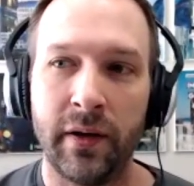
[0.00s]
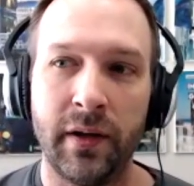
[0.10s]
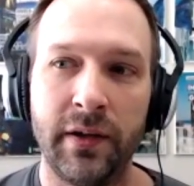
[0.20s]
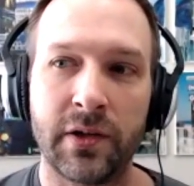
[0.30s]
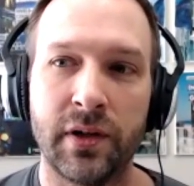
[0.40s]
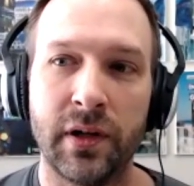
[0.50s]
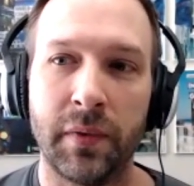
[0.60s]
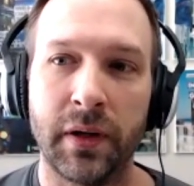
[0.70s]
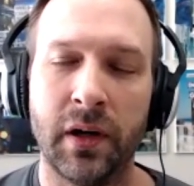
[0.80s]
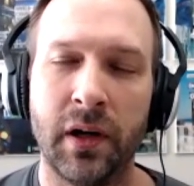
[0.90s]
And, and, yesterday I'm
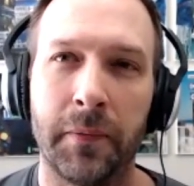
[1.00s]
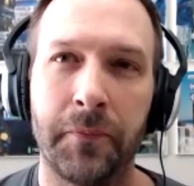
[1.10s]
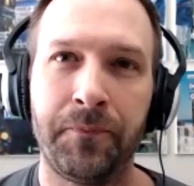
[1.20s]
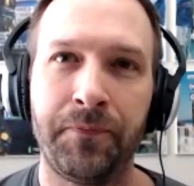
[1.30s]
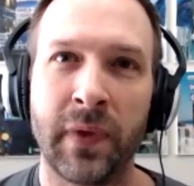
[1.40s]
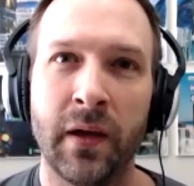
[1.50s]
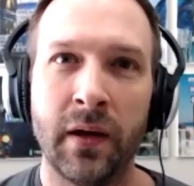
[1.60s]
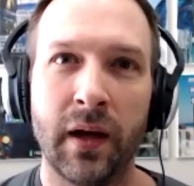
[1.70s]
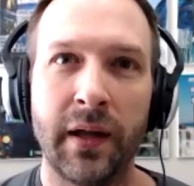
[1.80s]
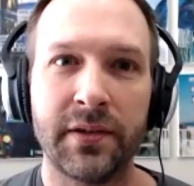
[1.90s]
like, huh,
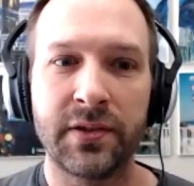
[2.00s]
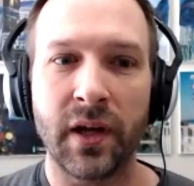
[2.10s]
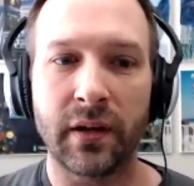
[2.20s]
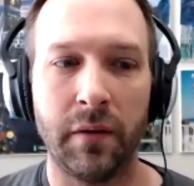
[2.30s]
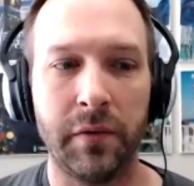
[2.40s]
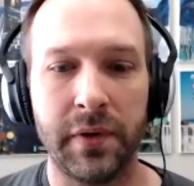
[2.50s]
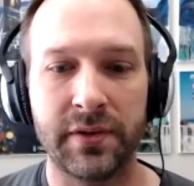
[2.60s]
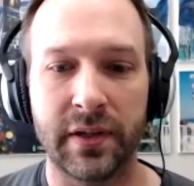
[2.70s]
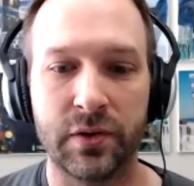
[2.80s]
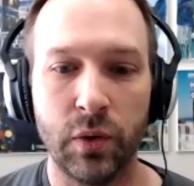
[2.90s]
I had this thought come to me
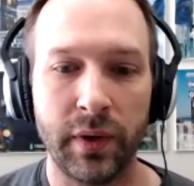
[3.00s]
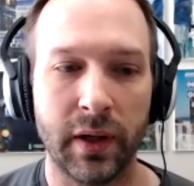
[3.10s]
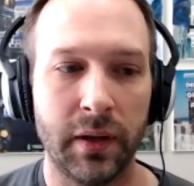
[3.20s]
as I was doing it.